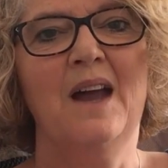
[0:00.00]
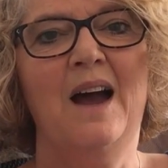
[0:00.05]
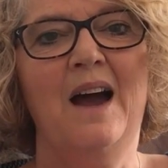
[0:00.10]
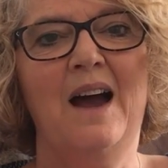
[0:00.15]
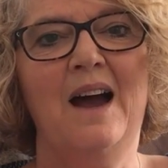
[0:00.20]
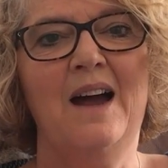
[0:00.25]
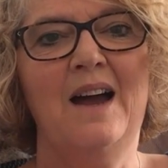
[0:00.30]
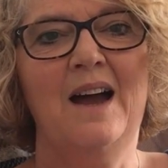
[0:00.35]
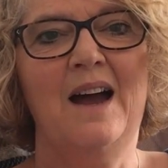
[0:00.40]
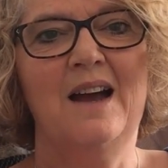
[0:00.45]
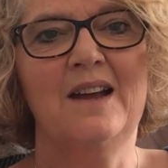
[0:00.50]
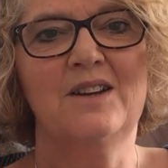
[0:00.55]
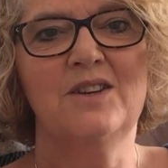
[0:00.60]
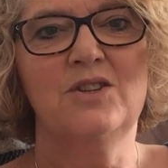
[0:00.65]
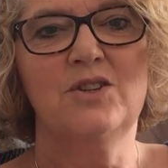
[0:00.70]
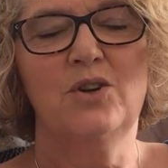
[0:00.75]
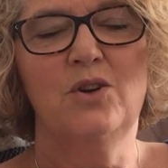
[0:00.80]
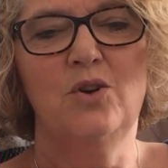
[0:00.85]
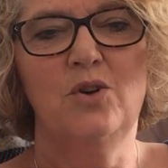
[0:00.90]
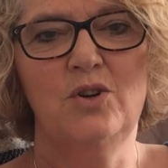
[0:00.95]

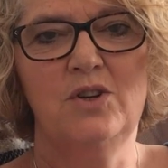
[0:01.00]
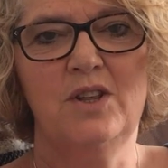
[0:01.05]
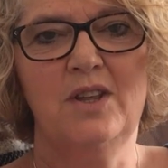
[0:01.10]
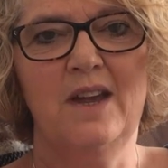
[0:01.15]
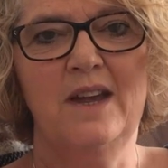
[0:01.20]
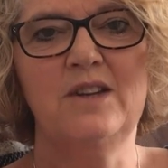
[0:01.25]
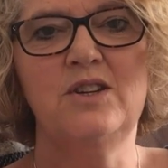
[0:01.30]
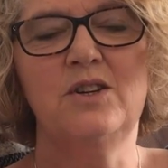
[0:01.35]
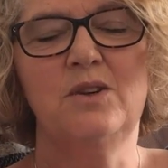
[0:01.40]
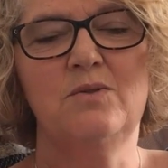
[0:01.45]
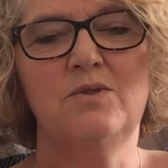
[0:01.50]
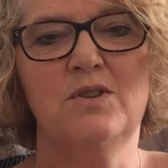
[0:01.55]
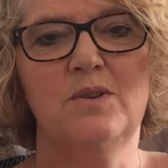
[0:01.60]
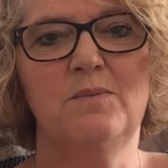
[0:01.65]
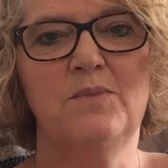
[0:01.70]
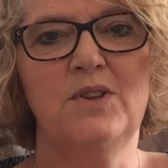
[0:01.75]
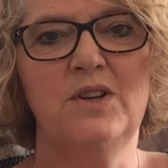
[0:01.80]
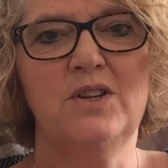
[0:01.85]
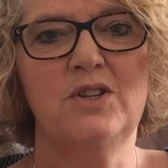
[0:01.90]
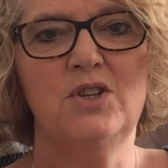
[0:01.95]
And could they do
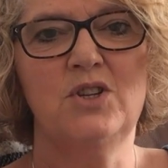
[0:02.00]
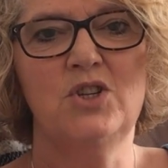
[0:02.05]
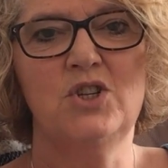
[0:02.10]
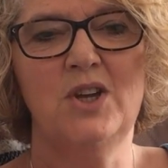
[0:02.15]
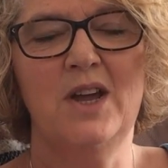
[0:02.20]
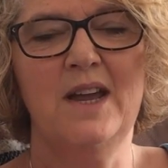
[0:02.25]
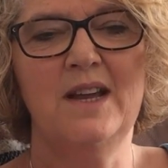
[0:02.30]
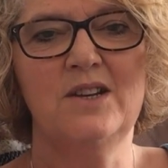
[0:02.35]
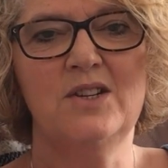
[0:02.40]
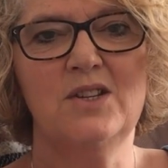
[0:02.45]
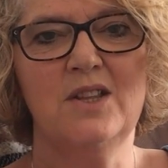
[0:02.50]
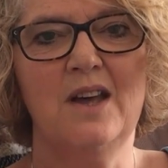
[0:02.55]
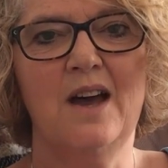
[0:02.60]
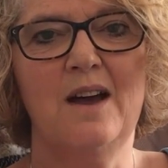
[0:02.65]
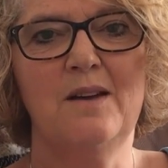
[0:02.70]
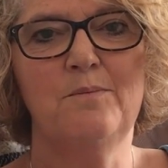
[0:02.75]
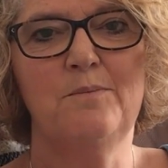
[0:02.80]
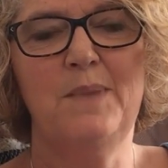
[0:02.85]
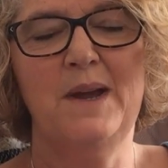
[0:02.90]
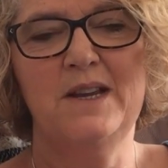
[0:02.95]
something to change
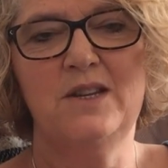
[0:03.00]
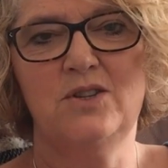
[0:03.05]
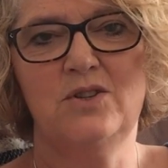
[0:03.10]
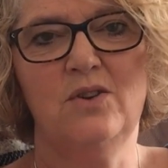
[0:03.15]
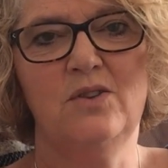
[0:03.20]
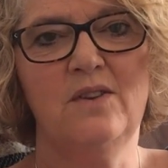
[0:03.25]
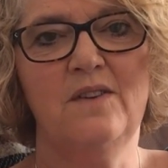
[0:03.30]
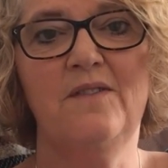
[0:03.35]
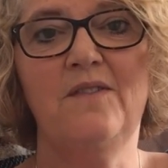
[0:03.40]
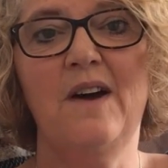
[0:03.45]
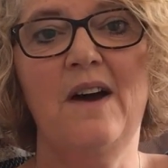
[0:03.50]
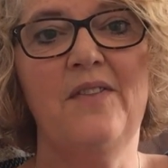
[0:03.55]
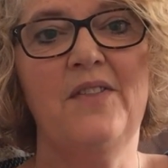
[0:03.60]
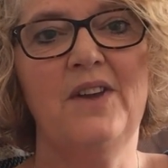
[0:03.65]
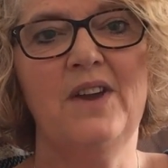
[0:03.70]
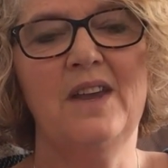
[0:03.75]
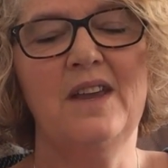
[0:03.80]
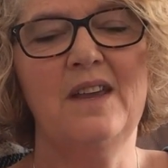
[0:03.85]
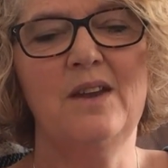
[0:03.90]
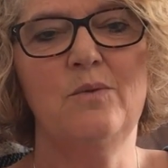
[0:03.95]
that based on the fact
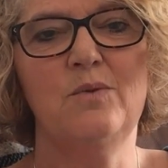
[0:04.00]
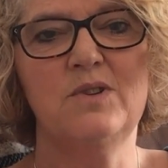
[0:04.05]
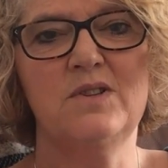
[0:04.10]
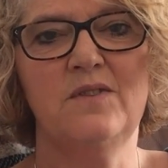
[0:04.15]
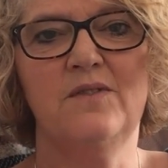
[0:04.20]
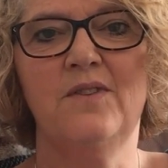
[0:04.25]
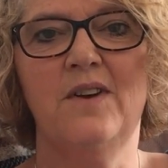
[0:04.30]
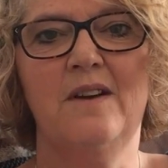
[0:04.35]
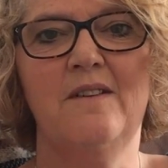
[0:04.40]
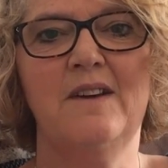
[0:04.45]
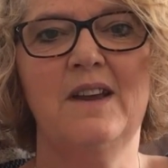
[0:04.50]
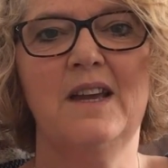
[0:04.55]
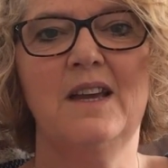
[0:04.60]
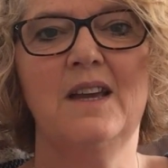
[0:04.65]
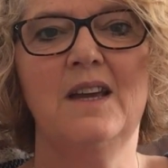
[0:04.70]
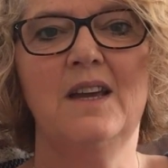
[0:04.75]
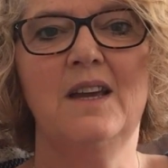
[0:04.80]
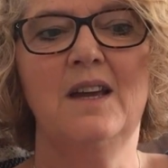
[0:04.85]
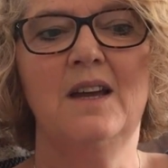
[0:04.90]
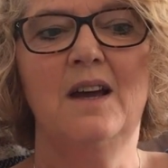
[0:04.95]
that he was a very
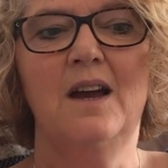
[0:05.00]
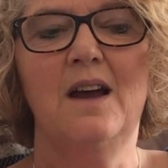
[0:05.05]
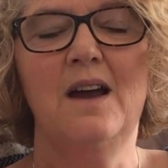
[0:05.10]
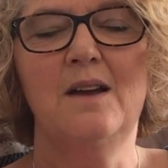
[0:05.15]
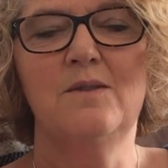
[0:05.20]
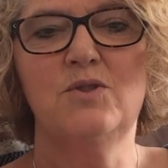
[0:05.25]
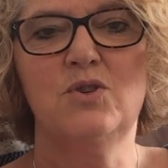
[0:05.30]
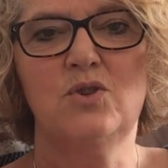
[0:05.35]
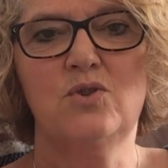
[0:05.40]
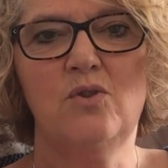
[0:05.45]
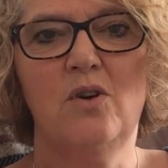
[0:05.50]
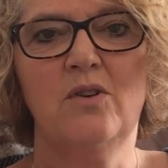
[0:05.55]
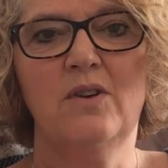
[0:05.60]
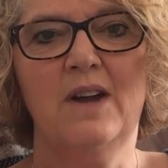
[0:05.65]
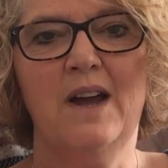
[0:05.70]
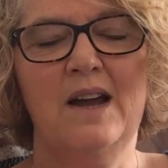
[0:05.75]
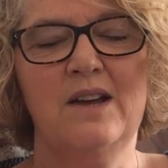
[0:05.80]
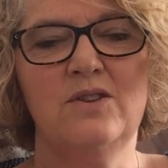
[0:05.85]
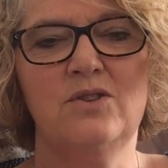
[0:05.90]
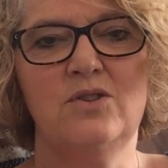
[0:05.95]
strong
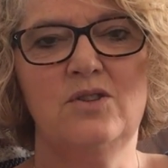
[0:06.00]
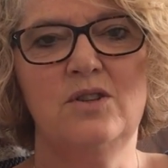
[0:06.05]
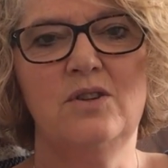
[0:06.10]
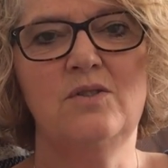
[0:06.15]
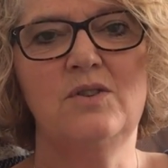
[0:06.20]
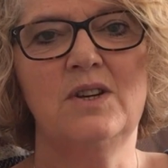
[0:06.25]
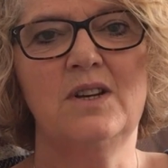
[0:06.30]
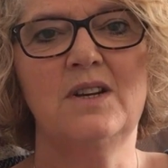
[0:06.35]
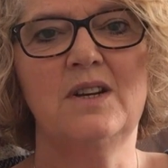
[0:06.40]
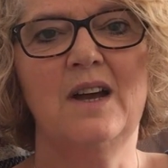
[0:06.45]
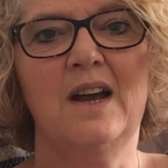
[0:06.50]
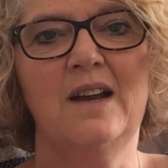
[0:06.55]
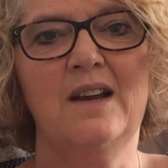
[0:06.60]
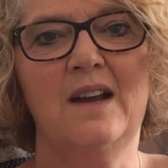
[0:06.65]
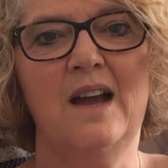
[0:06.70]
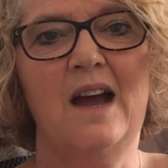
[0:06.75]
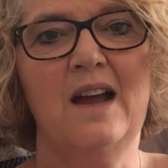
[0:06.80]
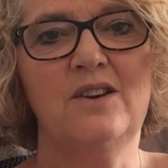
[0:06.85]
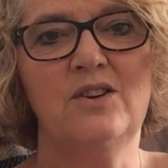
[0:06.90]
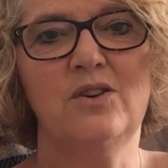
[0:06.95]
student
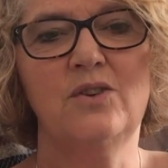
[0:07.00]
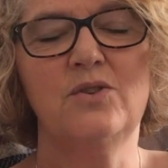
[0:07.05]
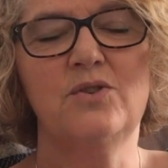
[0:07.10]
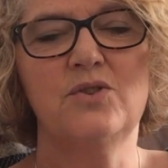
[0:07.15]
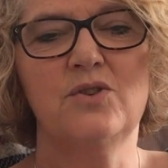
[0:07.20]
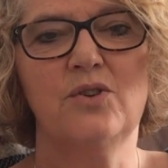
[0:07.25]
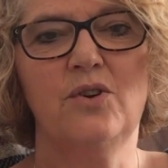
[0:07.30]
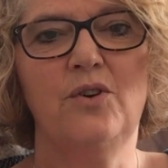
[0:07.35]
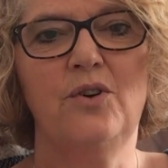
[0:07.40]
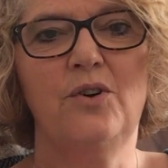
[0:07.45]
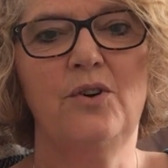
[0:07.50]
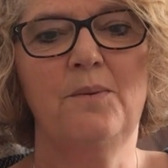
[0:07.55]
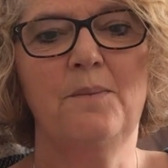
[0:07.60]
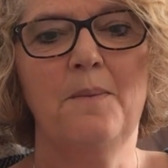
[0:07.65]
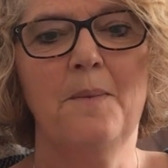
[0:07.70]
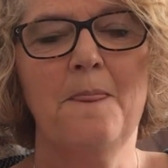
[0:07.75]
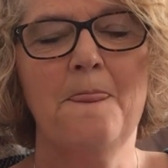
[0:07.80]
and had a good score.